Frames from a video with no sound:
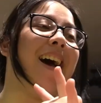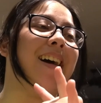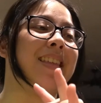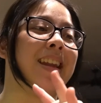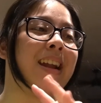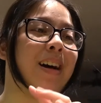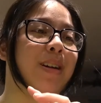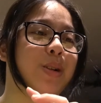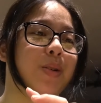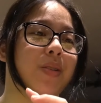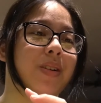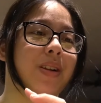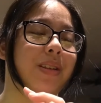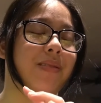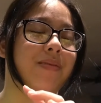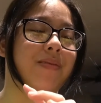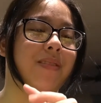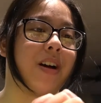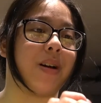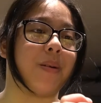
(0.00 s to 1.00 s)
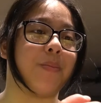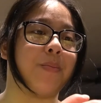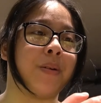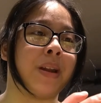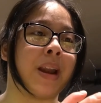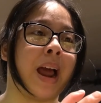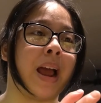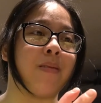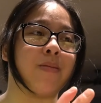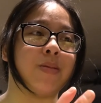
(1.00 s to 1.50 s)
and then I'll do another vlog.
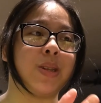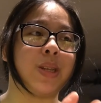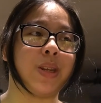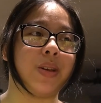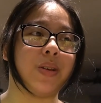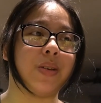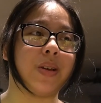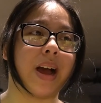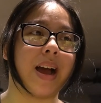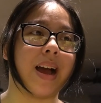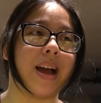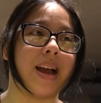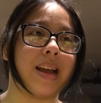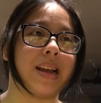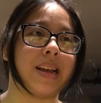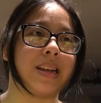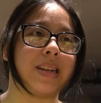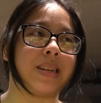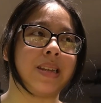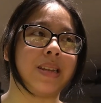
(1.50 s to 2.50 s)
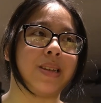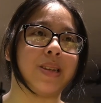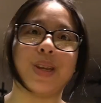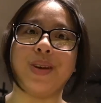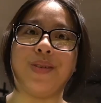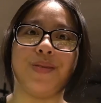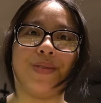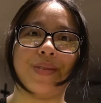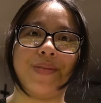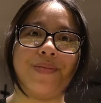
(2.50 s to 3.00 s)
But I will see you guys
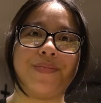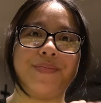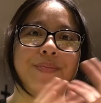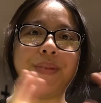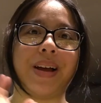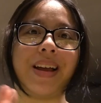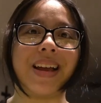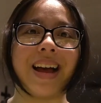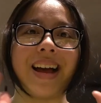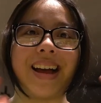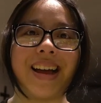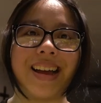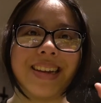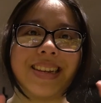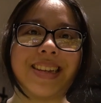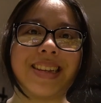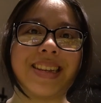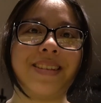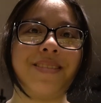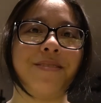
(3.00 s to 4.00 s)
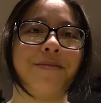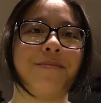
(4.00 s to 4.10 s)
soon. Bye guys.